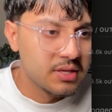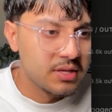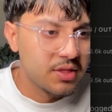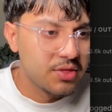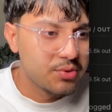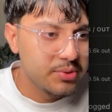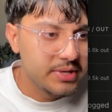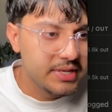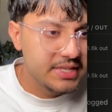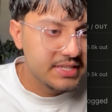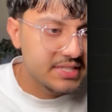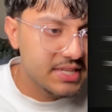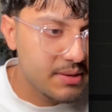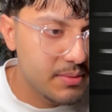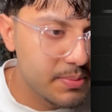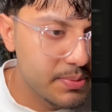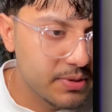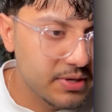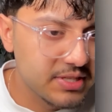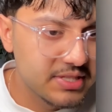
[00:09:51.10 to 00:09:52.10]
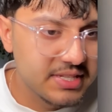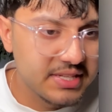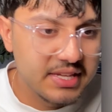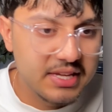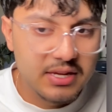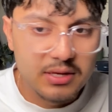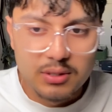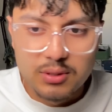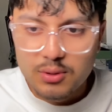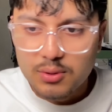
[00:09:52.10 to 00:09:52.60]
3D Cyberpunk City,
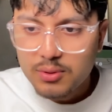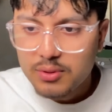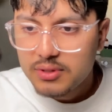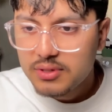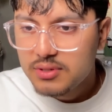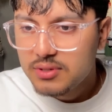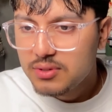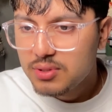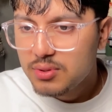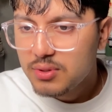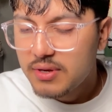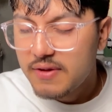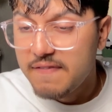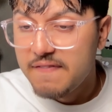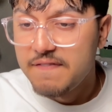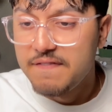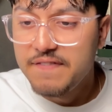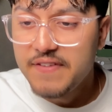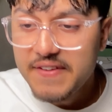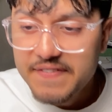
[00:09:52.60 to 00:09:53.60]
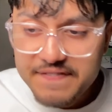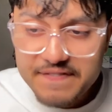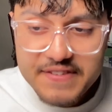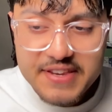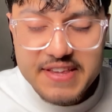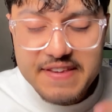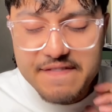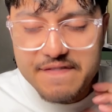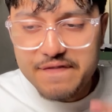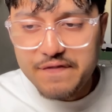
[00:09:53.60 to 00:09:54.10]
Claude took
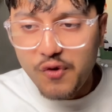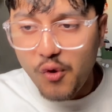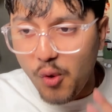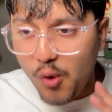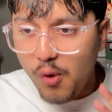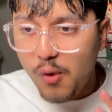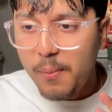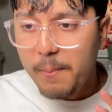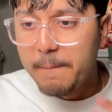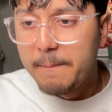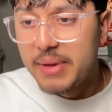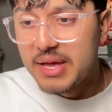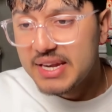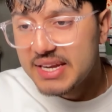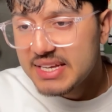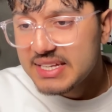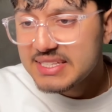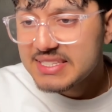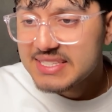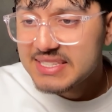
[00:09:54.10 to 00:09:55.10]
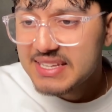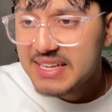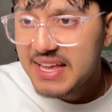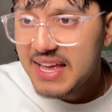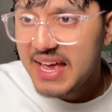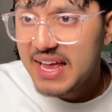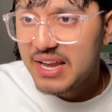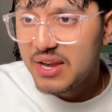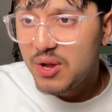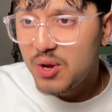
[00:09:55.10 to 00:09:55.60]
54 minutes
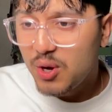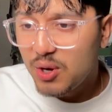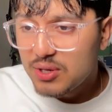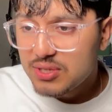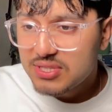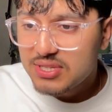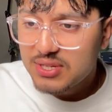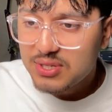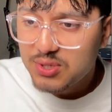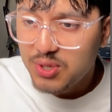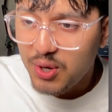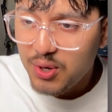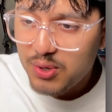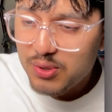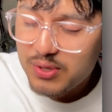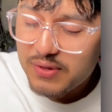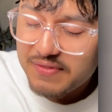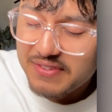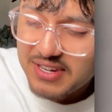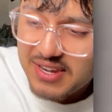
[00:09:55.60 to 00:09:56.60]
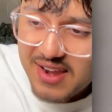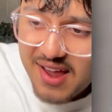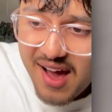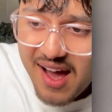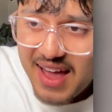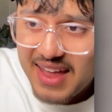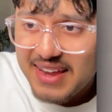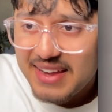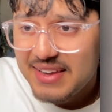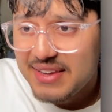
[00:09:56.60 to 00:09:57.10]
and cost a total of
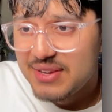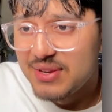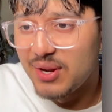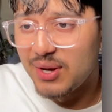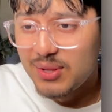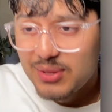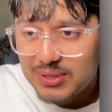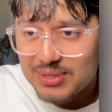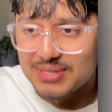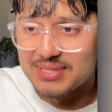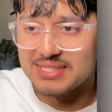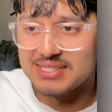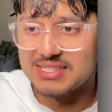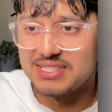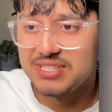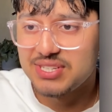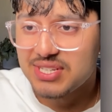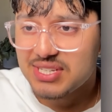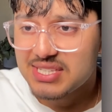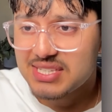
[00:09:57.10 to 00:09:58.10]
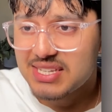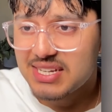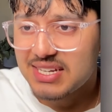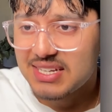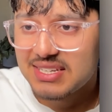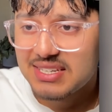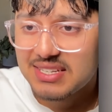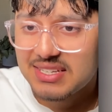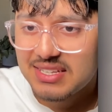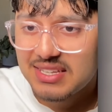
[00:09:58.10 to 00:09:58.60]
$9, just
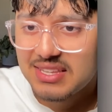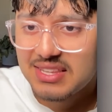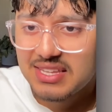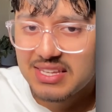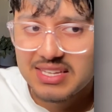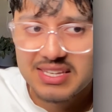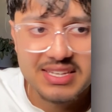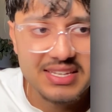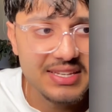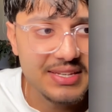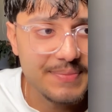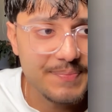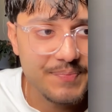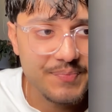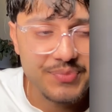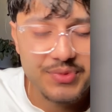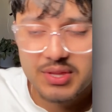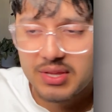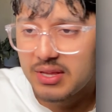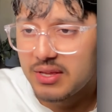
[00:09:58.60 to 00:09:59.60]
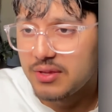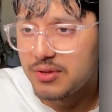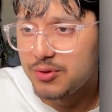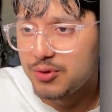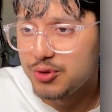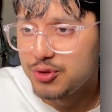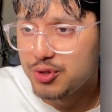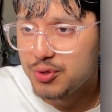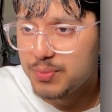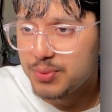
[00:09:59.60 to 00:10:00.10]
under the
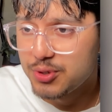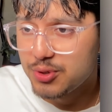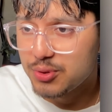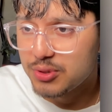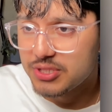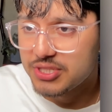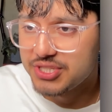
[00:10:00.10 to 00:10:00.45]
YouTube Shorts